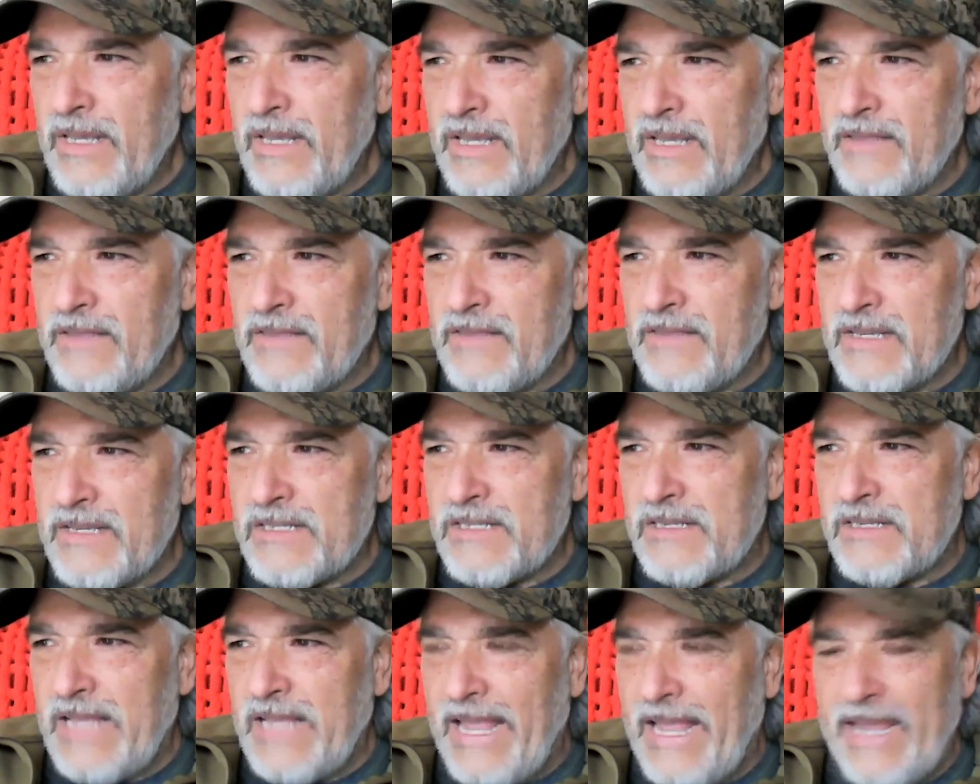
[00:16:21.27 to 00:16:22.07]
in
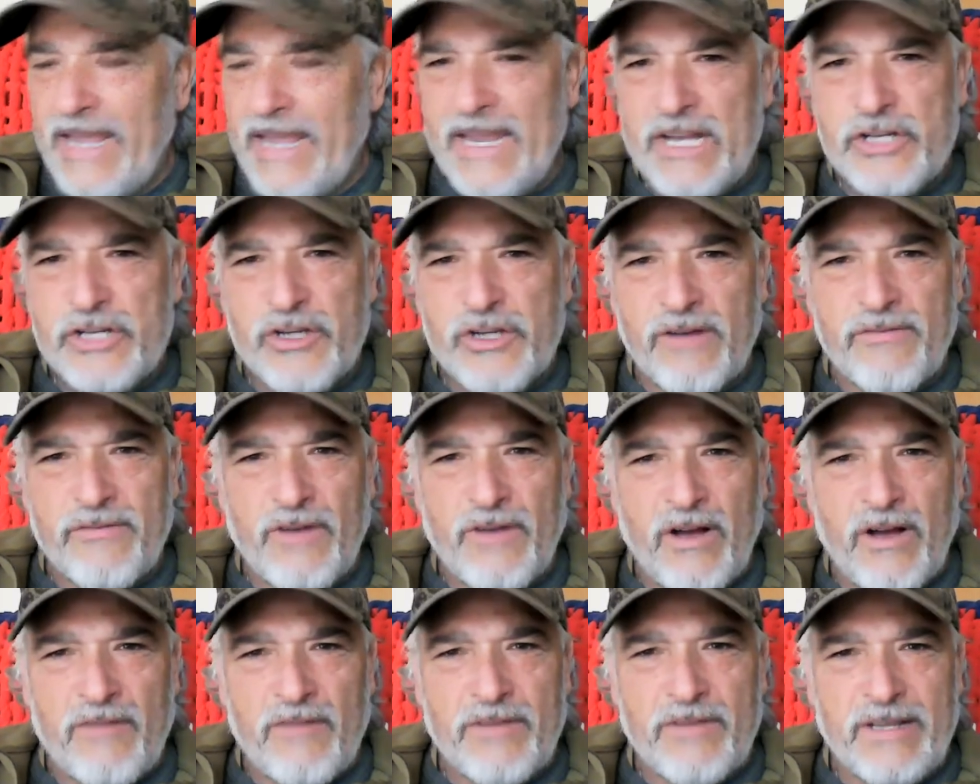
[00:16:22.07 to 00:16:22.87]
this age of
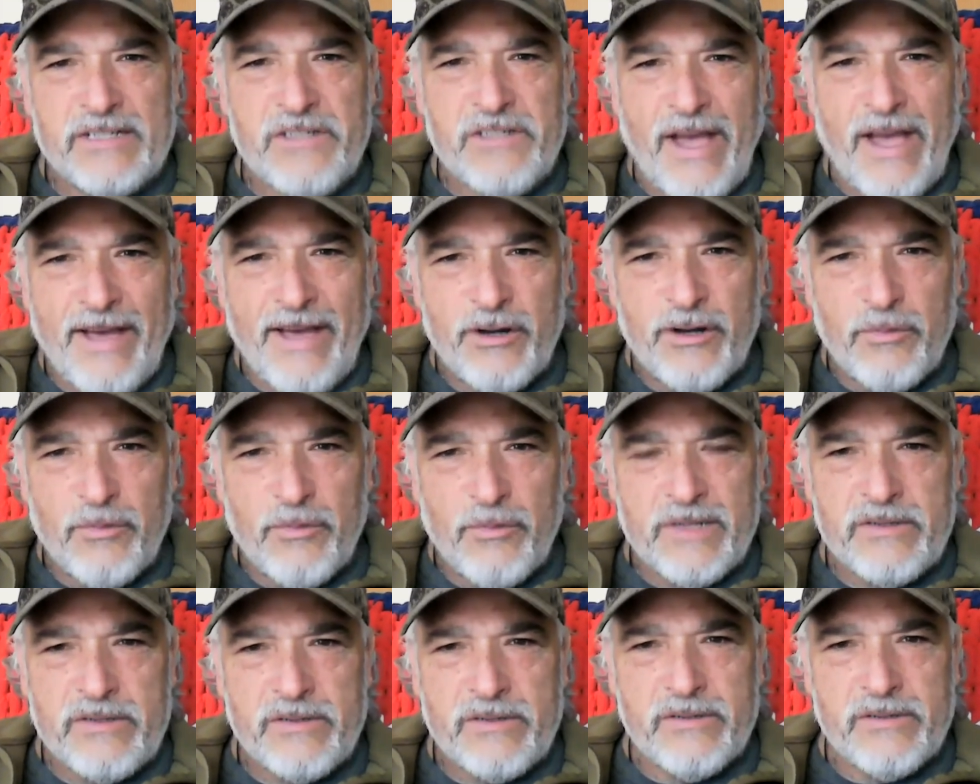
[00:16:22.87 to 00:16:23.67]

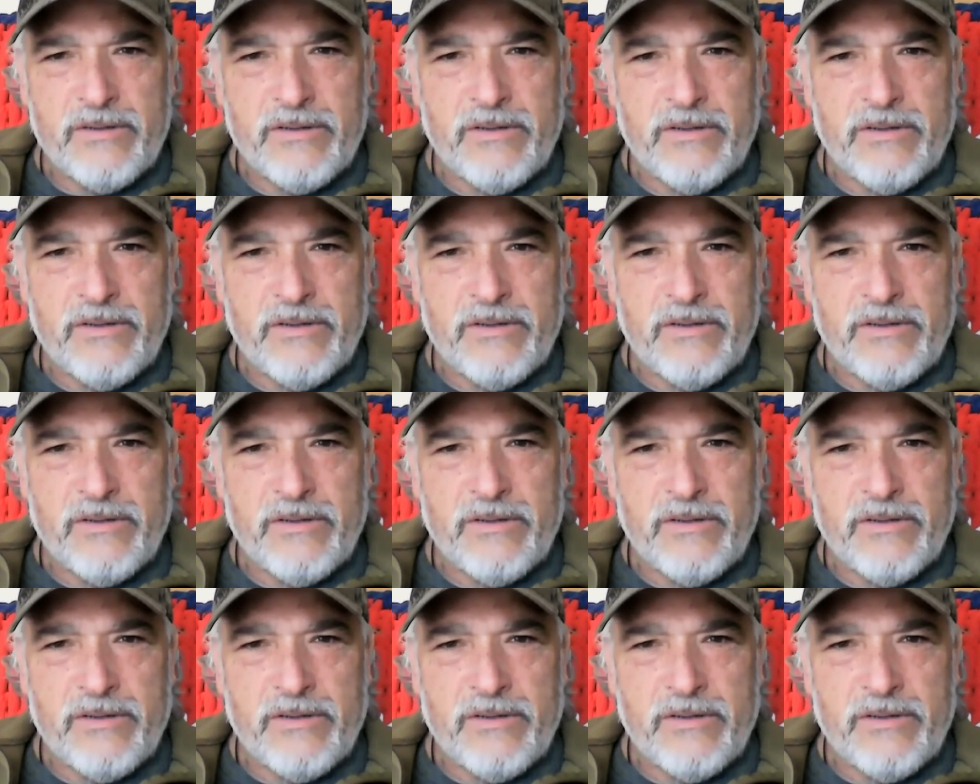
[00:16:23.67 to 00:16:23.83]
entitlement